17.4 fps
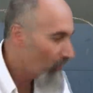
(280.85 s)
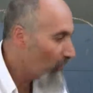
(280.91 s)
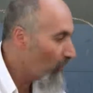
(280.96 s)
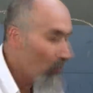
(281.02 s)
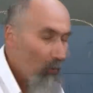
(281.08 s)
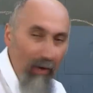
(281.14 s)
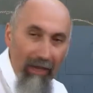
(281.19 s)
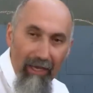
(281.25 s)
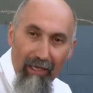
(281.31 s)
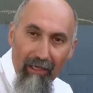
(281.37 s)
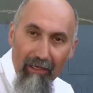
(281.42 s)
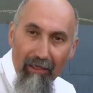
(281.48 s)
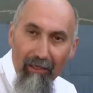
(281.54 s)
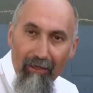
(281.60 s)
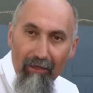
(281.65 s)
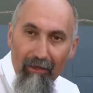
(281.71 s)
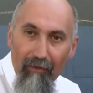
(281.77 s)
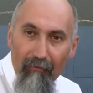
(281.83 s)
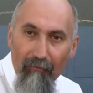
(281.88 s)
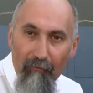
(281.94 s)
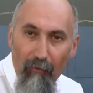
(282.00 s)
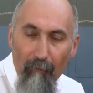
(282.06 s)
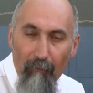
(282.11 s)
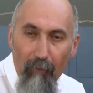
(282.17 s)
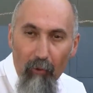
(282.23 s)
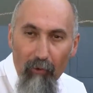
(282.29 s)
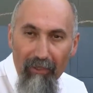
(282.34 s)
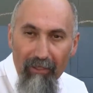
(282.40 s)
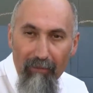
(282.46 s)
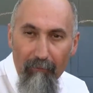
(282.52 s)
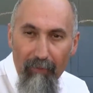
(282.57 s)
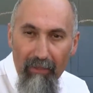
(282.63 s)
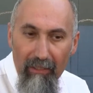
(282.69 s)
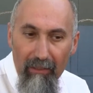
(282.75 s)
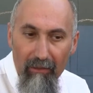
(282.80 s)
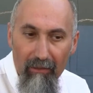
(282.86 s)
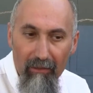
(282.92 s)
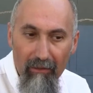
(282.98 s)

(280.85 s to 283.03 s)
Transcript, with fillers: away from point B.